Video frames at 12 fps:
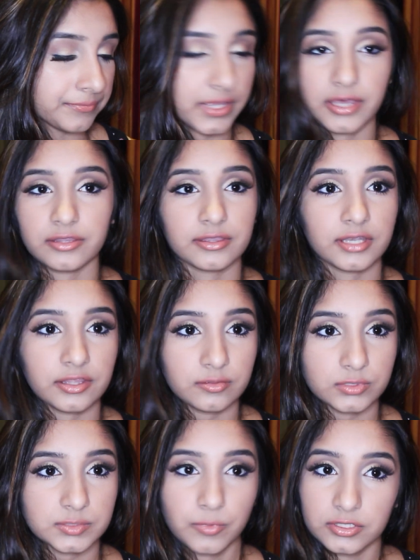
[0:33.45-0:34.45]
yeah, nothing
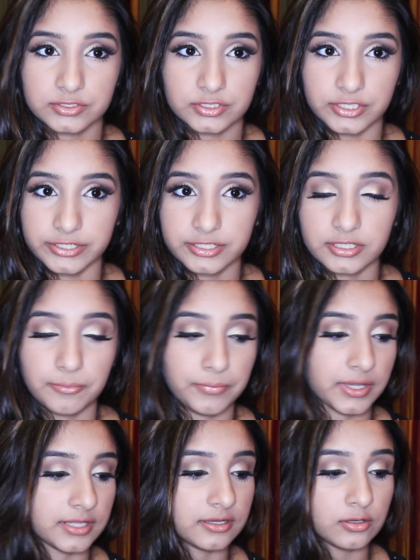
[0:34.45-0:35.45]
was sponsored,
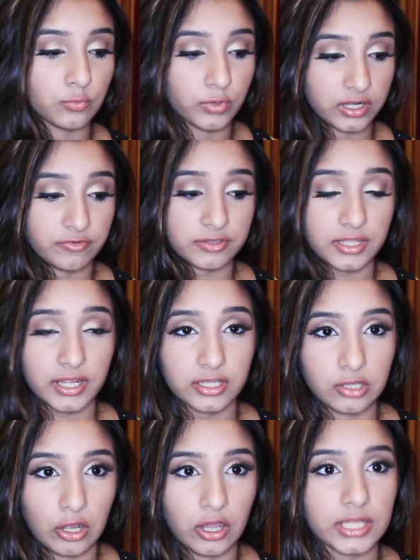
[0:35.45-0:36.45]
but whatever that I
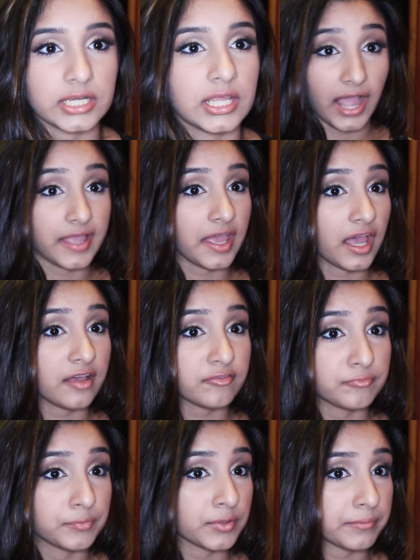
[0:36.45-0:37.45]
got, I have
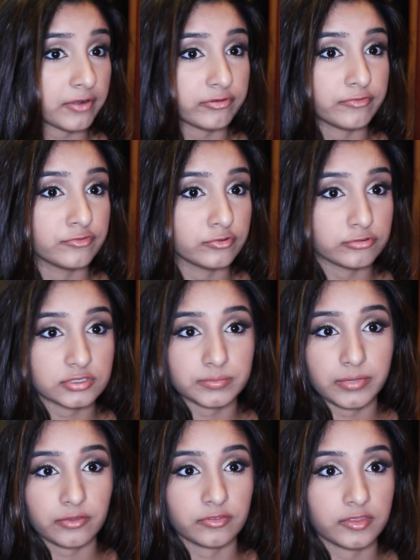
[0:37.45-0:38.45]
put my reviews
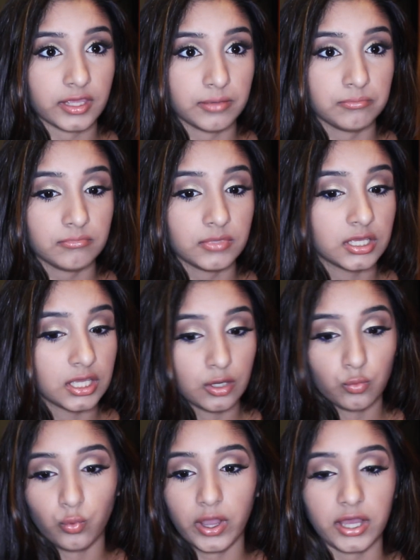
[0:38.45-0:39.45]
about them
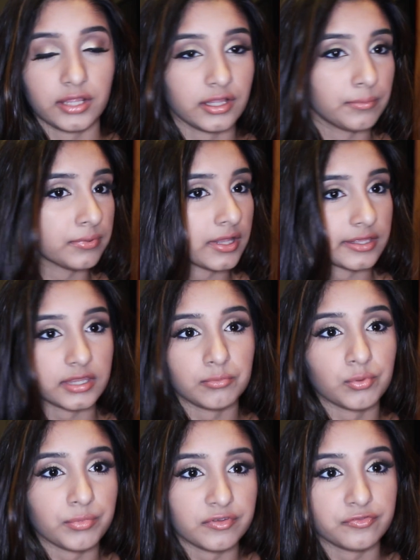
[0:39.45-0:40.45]
while applying
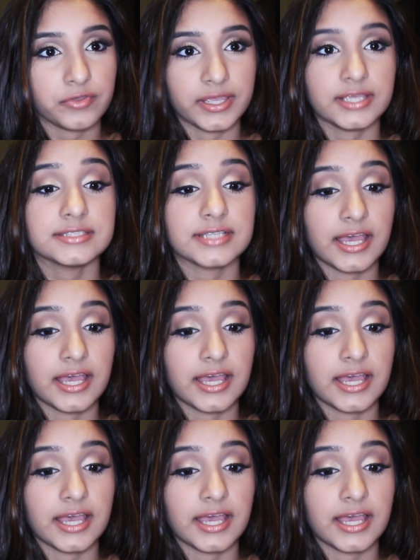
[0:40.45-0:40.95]
them on my face.